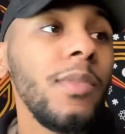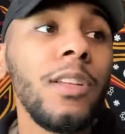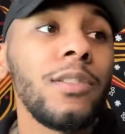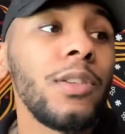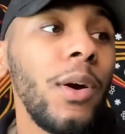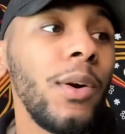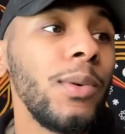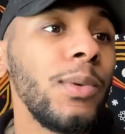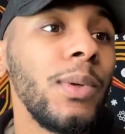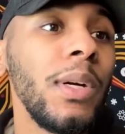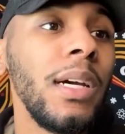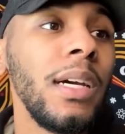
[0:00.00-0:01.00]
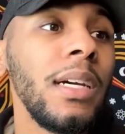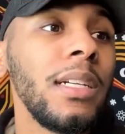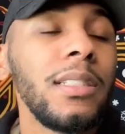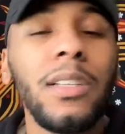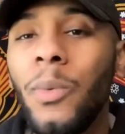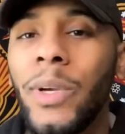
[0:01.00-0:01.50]
So
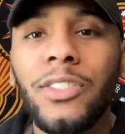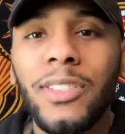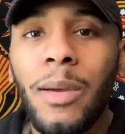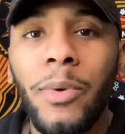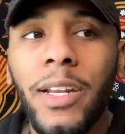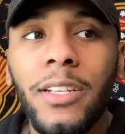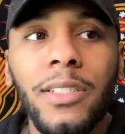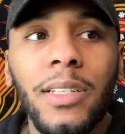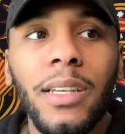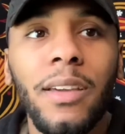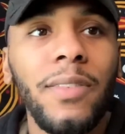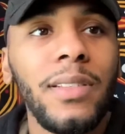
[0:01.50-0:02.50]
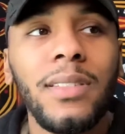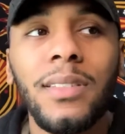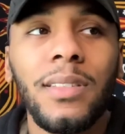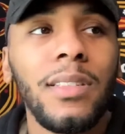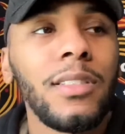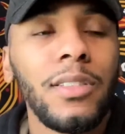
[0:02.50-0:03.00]
don't waste your time or energy. If
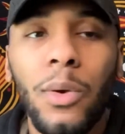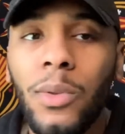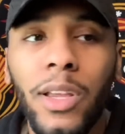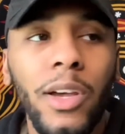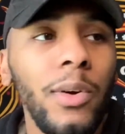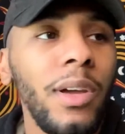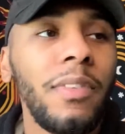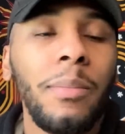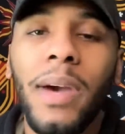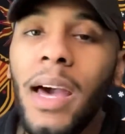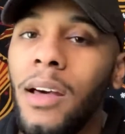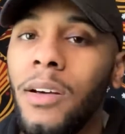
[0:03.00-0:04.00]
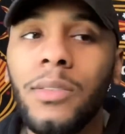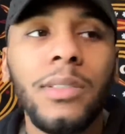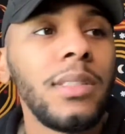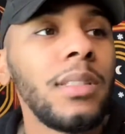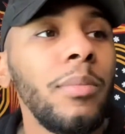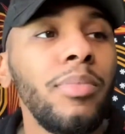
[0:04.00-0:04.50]
it's so low, if the
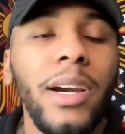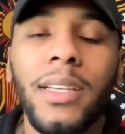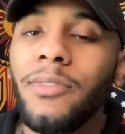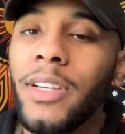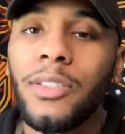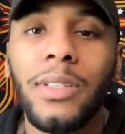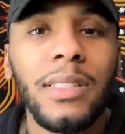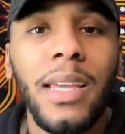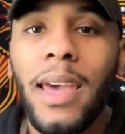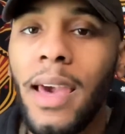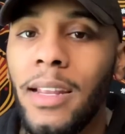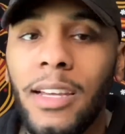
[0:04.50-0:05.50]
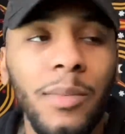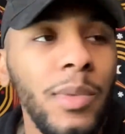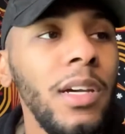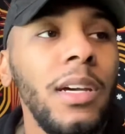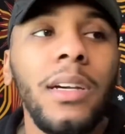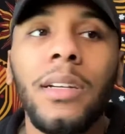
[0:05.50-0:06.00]
miles to price ratio doesn't add up,
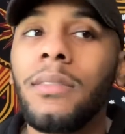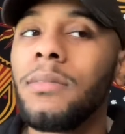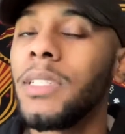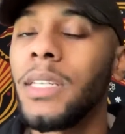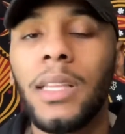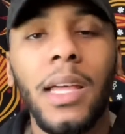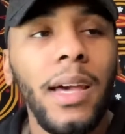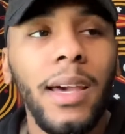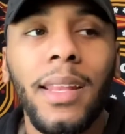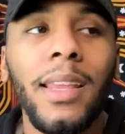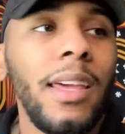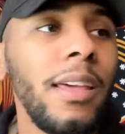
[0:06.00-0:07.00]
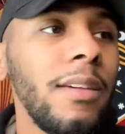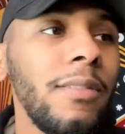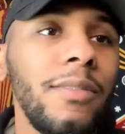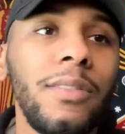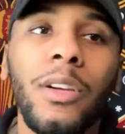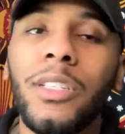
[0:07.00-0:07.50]
decline.
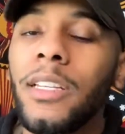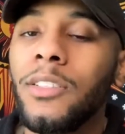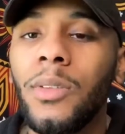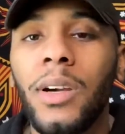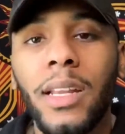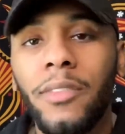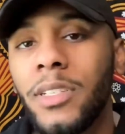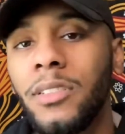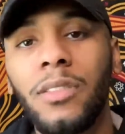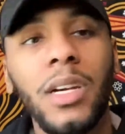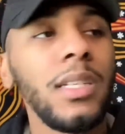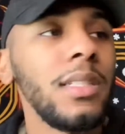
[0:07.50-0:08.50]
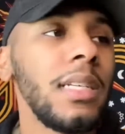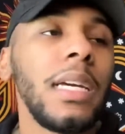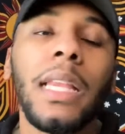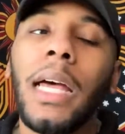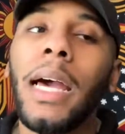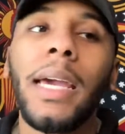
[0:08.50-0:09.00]
If they're taking too long at a restaurant,
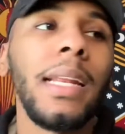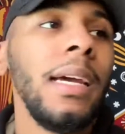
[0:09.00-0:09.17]
decline.